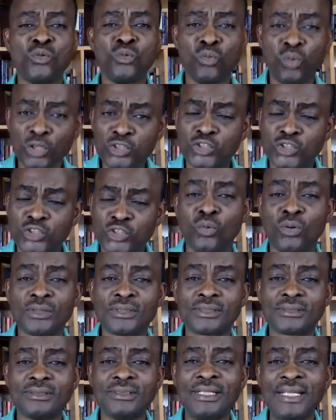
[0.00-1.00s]
what you
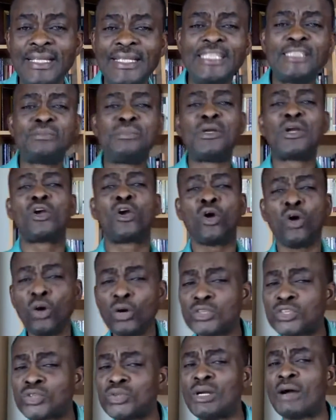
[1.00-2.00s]
want, it is
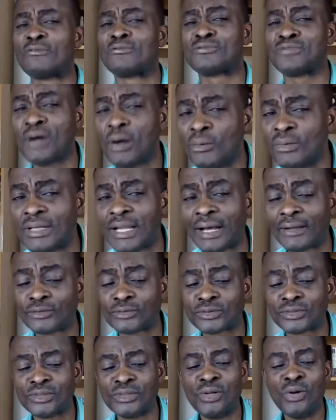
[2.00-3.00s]
because you have found
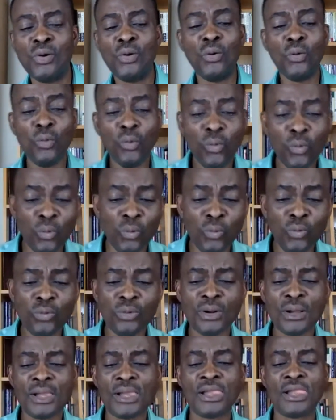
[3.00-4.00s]
out
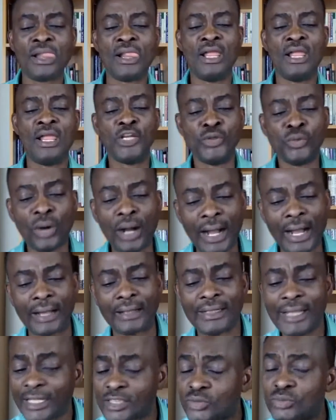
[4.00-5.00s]
who you are.
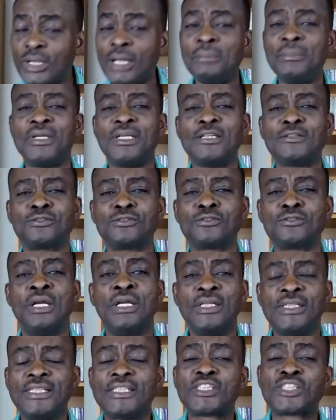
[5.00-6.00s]
That's where it begins from.
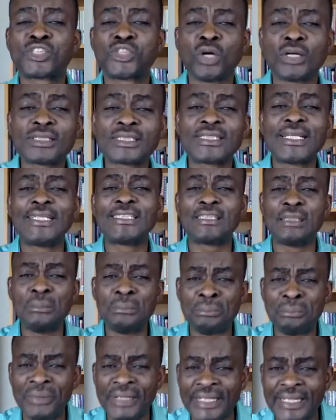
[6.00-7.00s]
You see, success
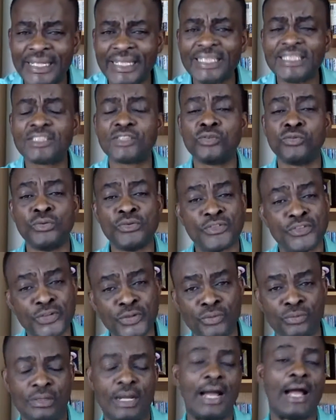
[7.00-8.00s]
begins
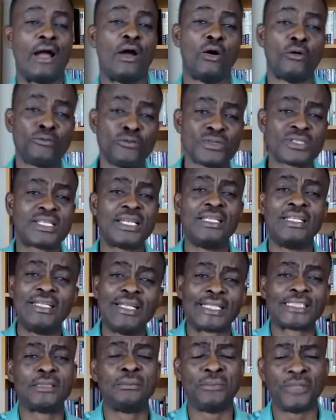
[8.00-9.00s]
with you. I often say
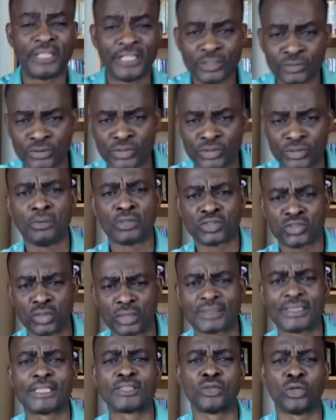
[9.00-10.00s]
leadership begins with you, but
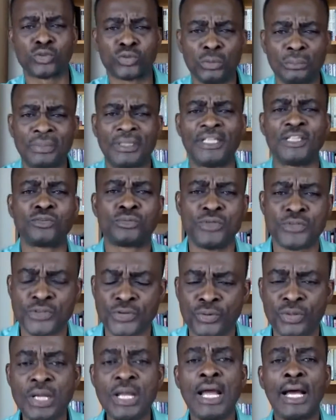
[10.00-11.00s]
success also begins
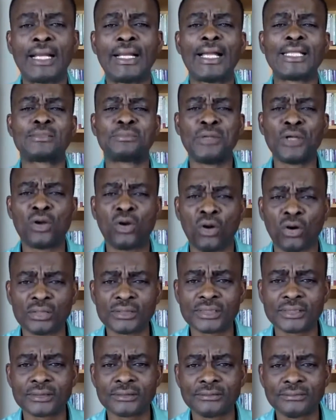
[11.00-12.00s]
with you. And that's
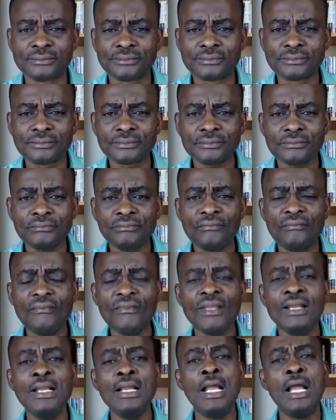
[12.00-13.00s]
because
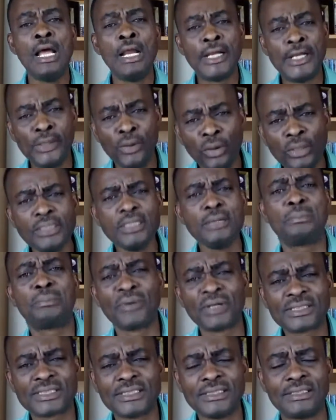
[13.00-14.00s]
the only
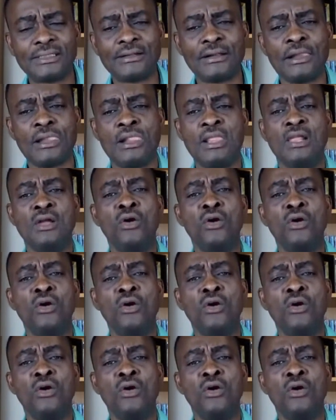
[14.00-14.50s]
person